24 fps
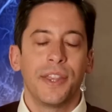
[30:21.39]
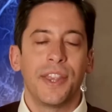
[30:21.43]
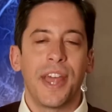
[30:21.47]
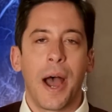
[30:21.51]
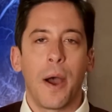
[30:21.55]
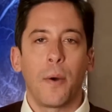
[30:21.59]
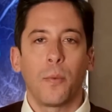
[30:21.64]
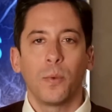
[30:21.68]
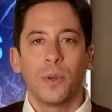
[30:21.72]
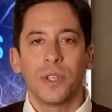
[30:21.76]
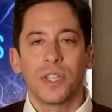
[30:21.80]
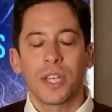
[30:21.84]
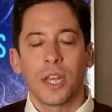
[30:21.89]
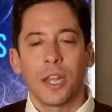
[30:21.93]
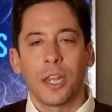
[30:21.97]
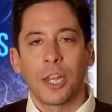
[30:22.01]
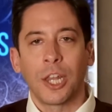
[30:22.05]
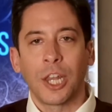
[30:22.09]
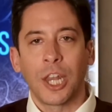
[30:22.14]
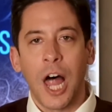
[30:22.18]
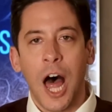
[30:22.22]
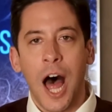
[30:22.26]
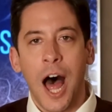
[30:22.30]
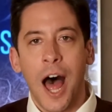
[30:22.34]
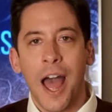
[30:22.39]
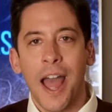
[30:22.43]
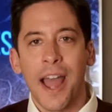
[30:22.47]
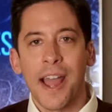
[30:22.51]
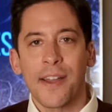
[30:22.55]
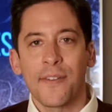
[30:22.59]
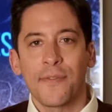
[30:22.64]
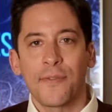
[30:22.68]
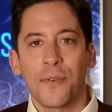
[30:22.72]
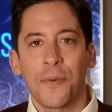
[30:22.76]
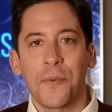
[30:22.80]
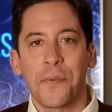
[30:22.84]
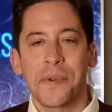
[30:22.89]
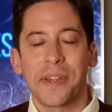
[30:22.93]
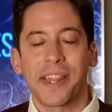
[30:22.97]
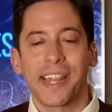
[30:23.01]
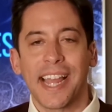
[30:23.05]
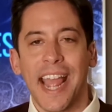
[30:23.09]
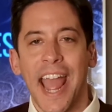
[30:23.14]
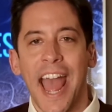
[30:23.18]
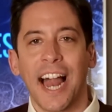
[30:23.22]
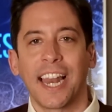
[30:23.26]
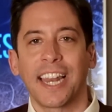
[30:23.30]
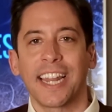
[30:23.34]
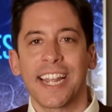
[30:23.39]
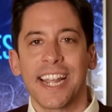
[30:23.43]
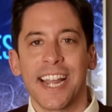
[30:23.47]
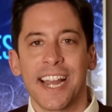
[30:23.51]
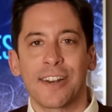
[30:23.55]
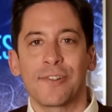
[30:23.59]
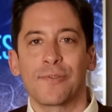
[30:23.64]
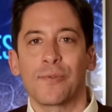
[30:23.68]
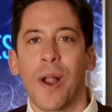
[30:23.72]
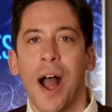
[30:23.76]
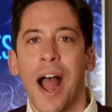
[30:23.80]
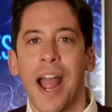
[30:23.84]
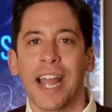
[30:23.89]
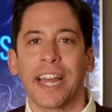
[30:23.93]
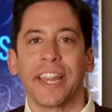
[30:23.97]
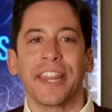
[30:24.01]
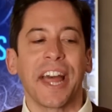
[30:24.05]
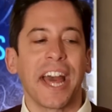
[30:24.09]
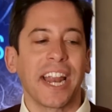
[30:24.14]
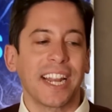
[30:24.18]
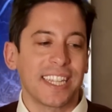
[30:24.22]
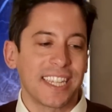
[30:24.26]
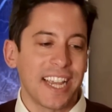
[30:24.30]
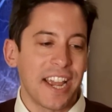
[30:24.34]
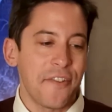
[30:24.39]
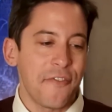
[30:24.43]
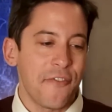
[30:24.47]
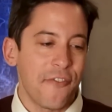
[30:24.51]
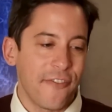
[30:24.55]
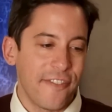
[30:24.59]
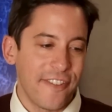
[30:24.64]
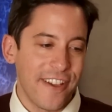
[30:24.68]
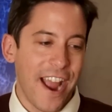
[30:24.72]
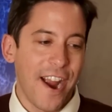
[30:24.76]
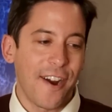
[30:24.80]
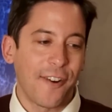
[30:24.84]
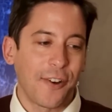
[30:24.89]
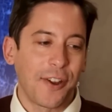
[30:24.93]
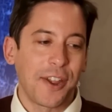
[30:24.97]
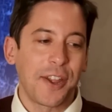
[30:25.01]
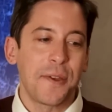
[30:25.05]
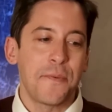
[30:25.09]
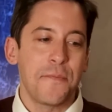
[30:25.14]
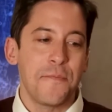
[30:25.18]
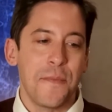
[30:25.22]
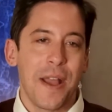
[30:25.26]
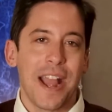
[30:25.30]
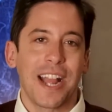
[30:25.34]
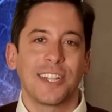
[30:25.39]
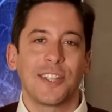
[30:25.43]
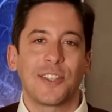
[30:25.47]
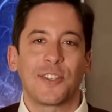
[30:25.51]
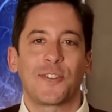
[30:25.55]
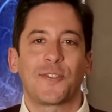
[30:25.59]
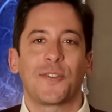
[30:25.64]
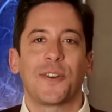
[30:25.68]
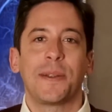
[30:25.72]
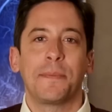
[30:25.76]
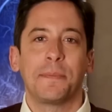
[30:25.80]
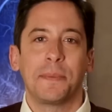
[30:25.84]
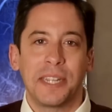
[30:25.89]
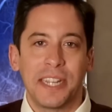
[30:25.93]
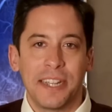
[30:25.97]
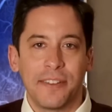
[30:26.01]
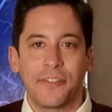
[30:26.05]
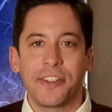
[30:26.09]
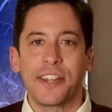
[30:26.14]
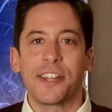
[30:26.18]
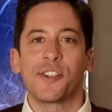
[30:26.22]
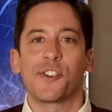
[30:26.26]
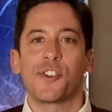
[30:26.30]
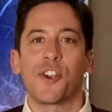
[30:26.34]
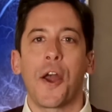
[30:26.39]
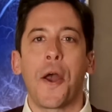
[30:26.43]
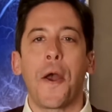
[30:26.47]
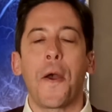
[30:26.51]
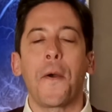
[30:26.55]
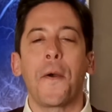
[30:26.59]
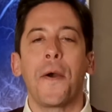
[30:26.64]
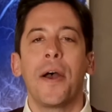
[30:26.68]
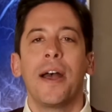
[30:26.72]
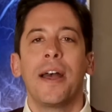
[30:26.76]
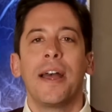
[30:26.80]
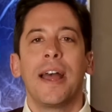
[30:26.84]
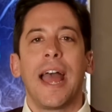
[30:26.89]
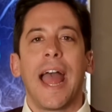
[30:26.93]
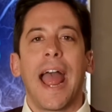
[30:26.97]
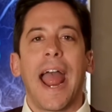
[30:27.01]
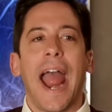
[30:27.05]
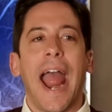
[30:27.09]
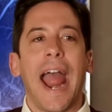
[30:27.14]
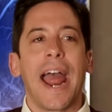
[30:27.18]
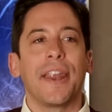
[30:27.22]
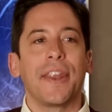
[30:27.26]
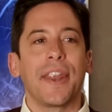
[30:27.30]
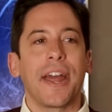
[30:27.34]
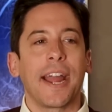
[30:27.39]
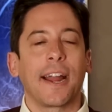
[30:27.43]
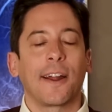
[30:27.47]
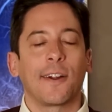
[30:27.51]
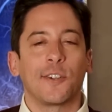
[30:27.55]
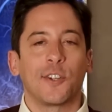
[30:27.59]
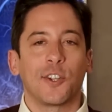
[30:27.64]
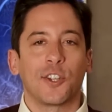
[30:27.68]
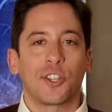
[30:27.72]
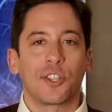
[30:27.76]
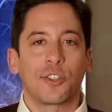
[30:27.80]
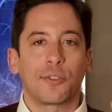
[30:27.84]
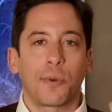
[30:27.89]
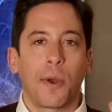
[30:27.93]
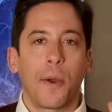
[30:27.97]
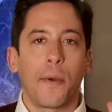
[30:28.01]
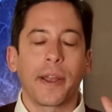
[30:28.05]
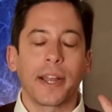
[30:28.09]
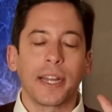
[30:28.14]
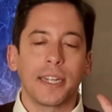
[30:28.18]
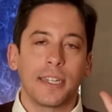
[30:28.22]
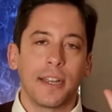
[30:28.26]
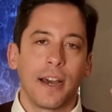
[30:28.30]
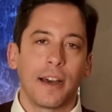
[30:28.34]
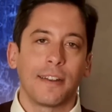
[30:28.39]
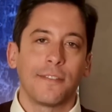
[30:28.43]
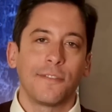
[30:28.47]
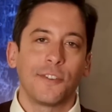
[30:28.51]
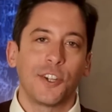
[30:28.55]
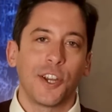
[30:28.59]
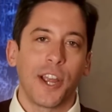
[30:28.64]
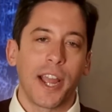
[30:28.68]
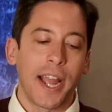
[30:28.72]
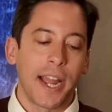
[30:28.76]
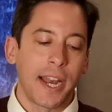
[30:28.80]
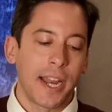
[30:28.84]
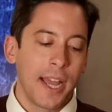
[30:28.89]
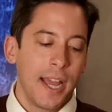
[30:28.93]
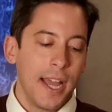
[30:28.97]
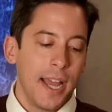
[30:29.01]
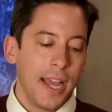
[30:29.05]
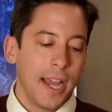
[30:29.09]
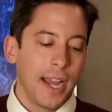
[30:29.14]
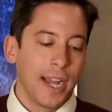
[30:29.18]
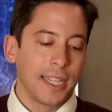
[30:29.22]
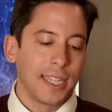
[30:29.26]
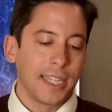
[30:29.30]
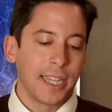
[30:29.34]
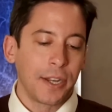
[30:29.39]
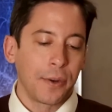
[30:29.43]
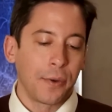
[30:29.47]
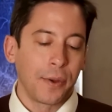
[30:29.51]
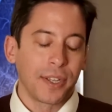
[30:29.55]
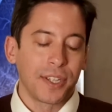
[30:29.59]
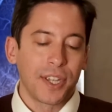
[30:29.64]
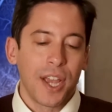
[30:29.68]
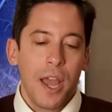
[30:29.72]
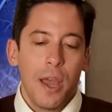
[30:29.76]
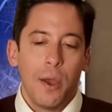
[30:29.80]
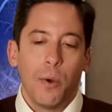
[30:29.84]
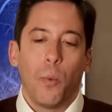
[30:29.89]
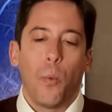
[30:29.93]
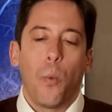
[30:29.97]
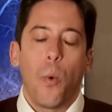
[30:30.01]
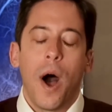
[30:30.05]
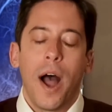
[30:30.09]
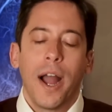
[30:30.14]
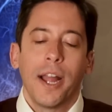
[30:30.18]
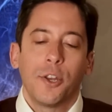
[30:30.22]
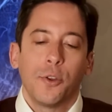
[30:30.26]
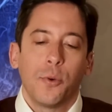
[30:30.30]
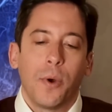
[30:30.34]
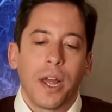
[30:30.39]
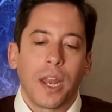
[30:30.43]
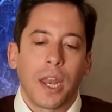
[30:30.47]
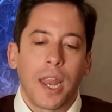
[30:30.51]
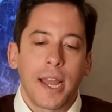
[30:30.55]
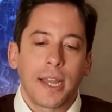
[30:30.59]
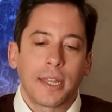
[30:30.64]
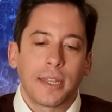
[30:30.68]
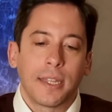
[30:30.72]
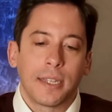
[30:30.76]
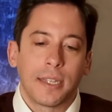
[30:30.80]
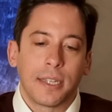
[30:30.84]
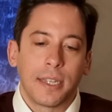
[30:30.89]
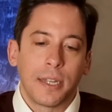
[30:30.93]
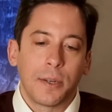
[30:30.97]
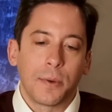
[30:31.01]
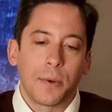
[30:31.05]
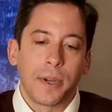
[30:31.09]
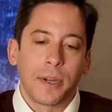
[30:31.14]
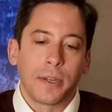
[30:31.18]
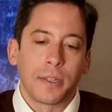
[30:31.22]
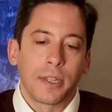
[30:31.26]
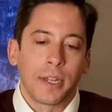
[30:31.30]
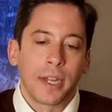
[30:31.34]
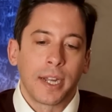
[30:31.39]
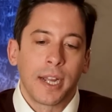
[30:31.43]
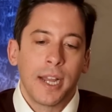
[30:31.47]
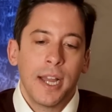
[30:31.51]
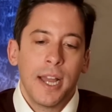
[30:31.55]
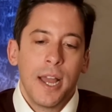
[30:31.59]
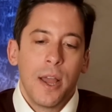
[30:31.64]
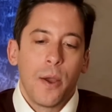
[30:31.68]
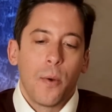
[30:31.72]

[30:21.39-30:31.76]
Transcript: That was Live with Kelly and Ryan. That is a very mainstream TV show, and they are just throwing a ton of shade at seed oils. Why do I like the seed oil thing?